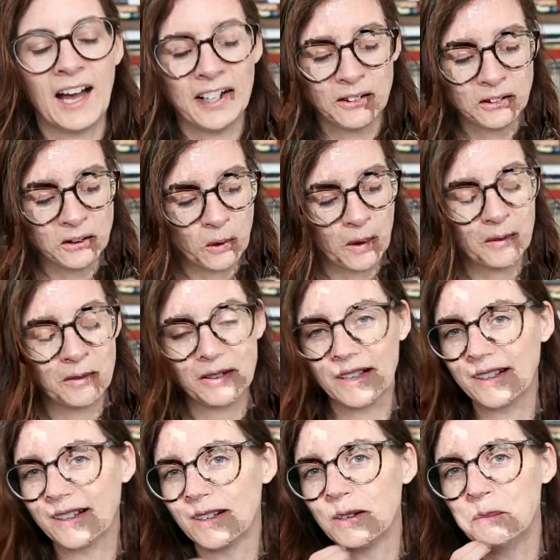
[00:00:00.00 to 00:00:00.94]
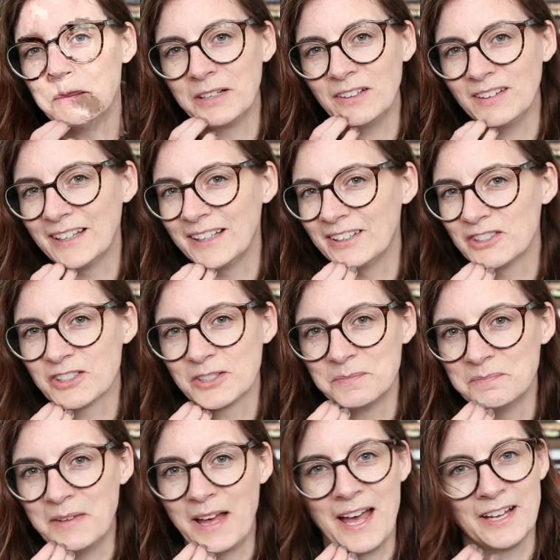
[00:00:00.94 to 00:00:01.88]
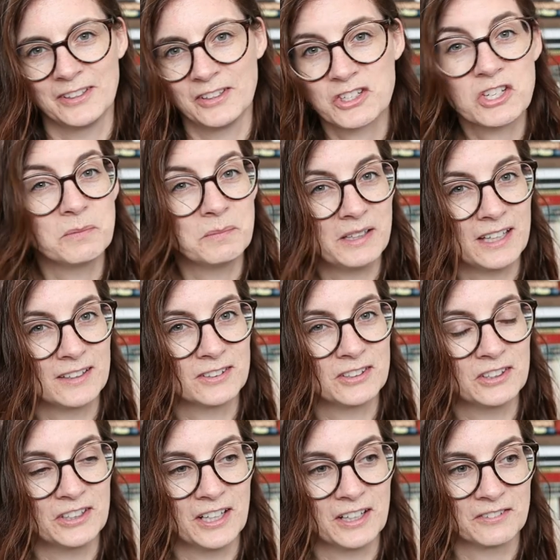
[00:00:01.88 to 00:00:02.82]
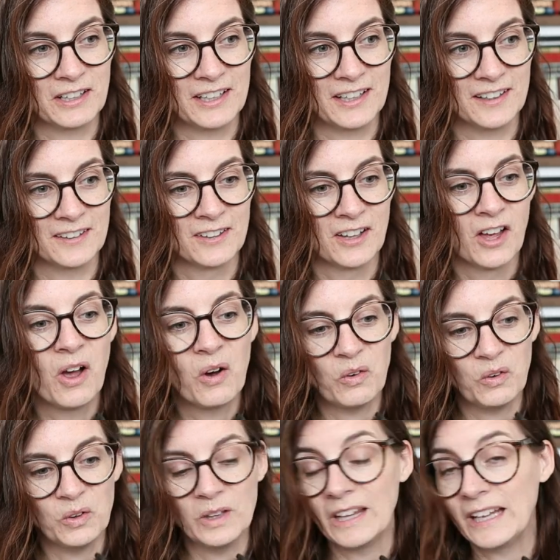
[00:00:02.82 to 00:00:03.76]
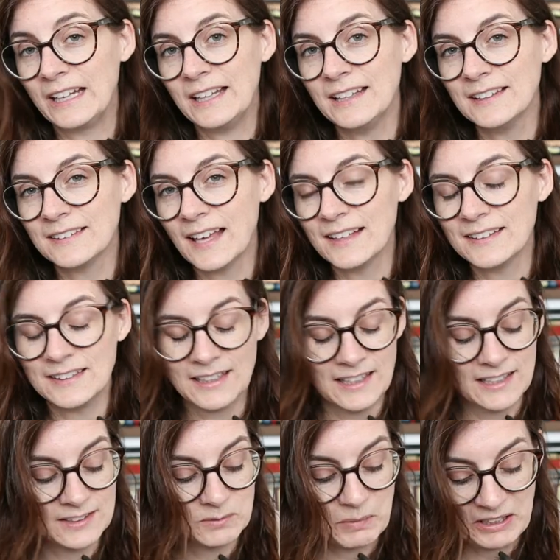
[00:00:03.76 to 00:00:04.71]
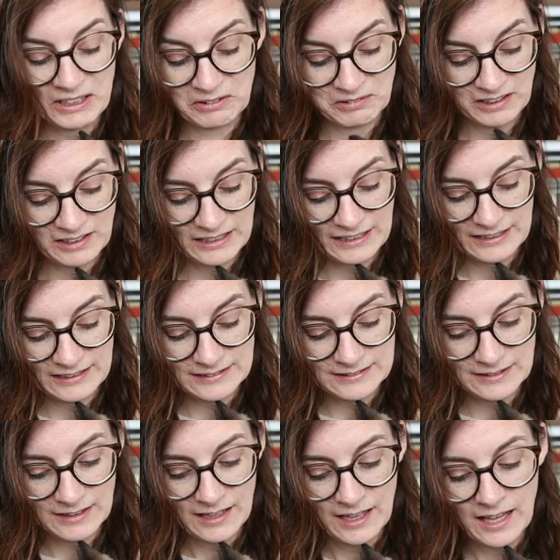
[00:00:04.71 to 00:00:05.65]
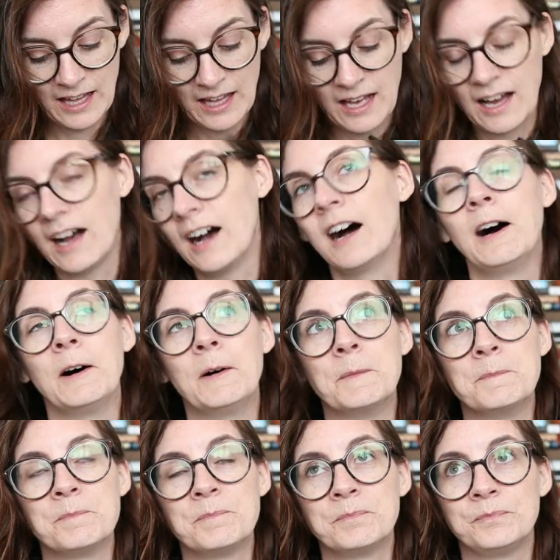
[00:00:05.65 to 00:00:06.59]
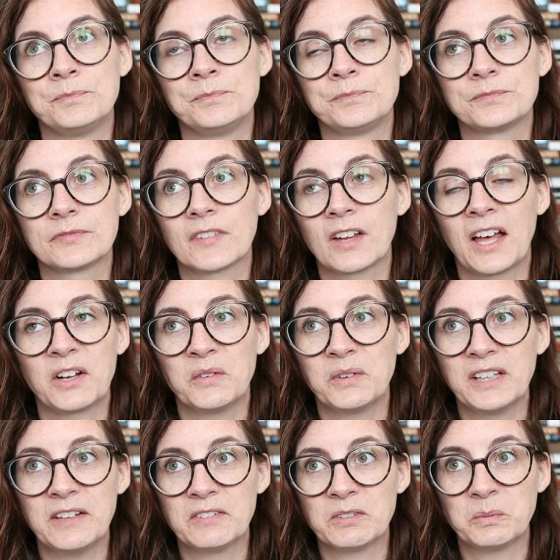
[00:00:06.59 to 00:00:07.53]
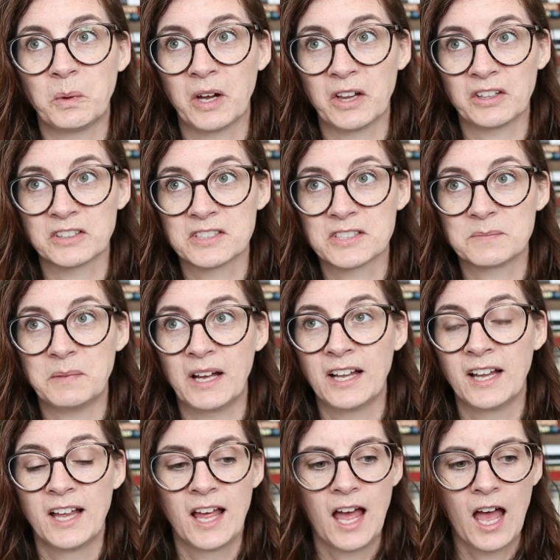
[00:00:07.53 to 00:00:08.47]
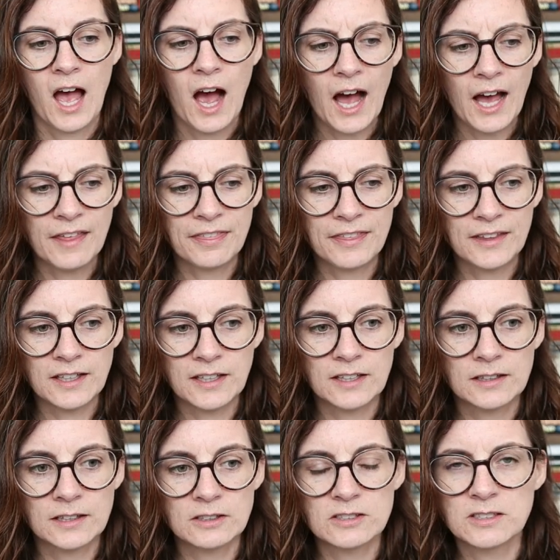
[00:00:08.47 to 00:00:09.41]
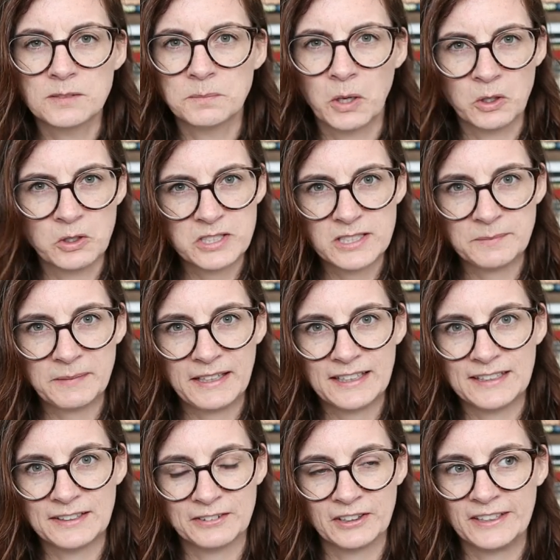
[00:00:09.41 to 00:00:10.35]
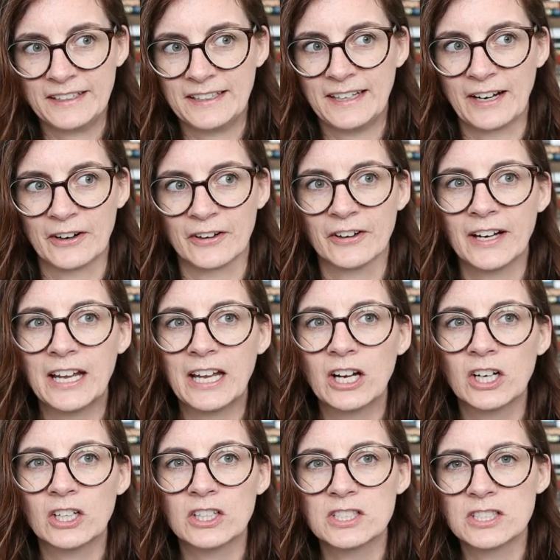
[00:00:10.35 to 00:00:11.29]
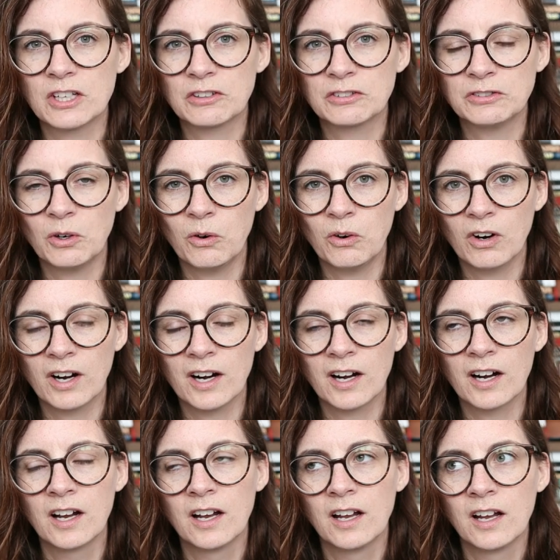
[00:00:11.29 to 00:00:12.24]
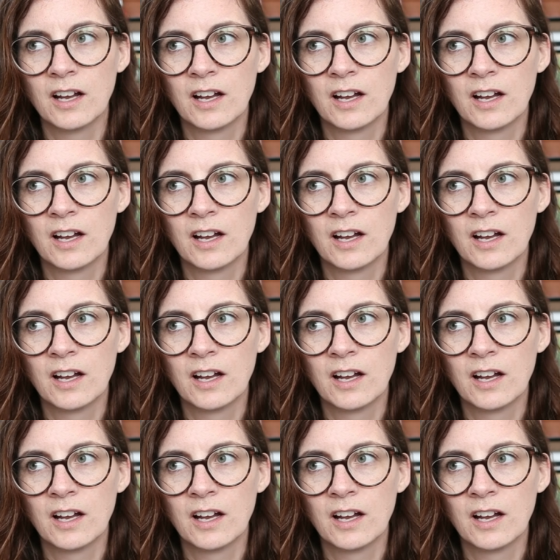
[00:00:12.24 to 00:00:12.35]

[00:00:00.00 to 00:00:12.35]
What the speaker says: I don't know if like a middle-aged man should be as good at writing old ladies as he is, but he really is. I don't want to give spoilers, but I think there's supposed to be different narrators for